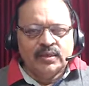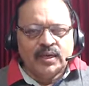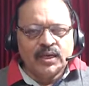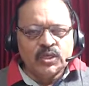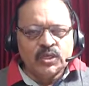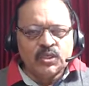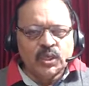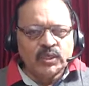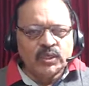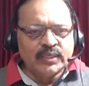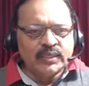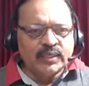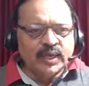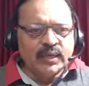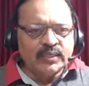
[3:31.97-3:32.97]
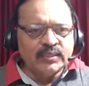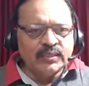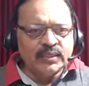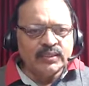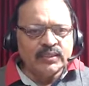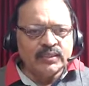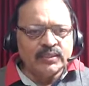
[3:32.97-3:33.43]
I saw that I
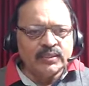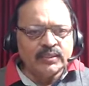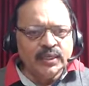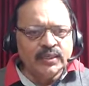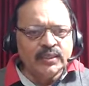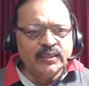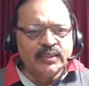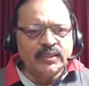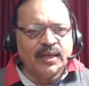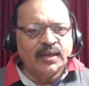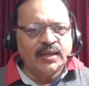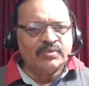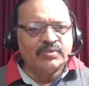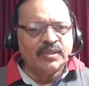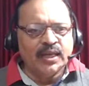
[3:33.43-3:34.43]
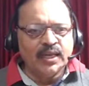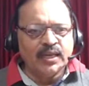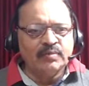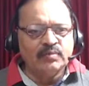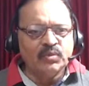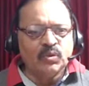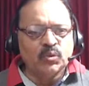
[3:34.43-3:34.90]
did really have
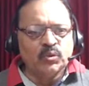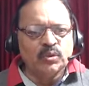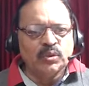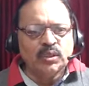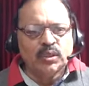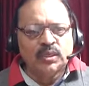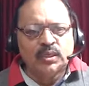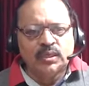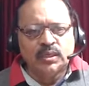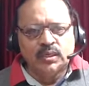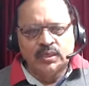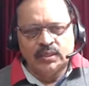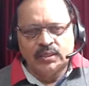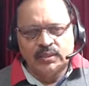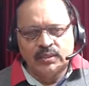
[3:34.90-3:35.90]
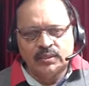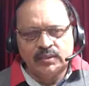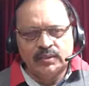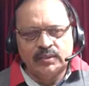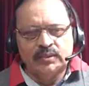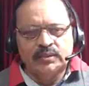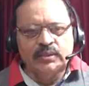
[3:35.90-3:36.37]
time to
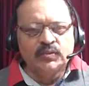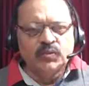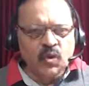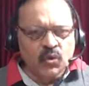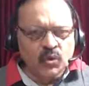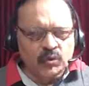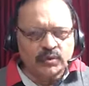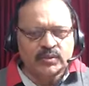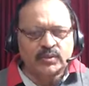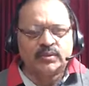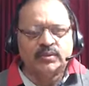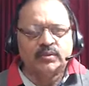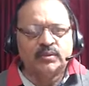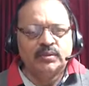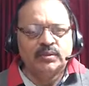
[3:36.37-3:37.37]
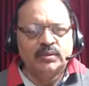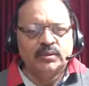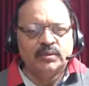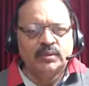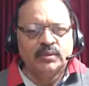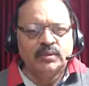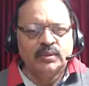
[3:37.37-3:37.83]
devote
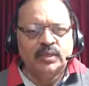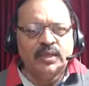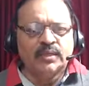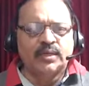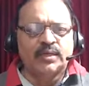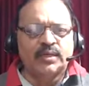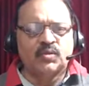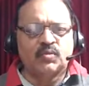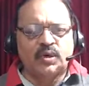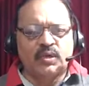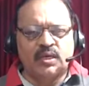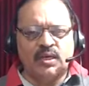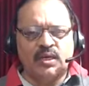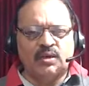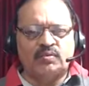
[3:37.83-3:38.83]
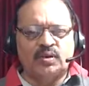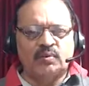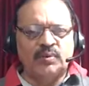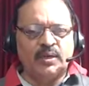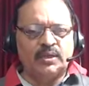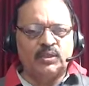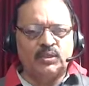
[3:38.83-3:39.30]
at least 1 hour
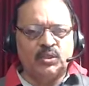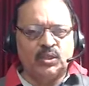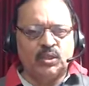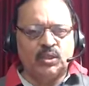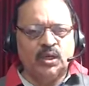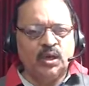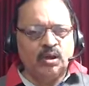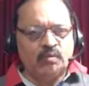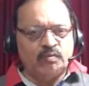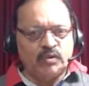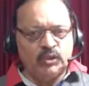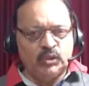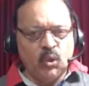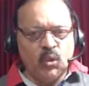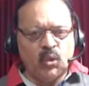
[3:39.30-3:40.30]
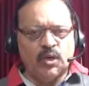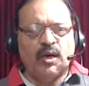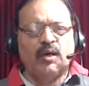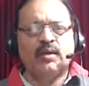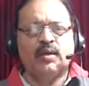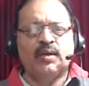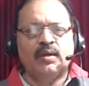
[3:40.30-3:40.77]
for
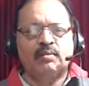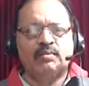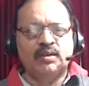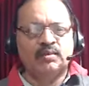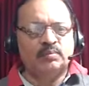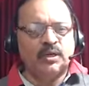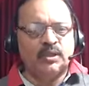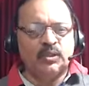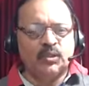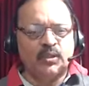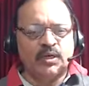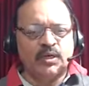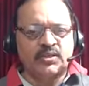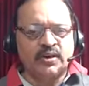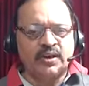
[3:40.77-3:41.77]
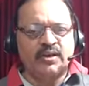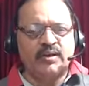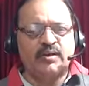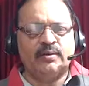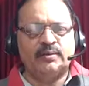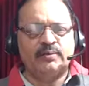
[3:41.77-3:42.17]
yoga with my yoga trainer.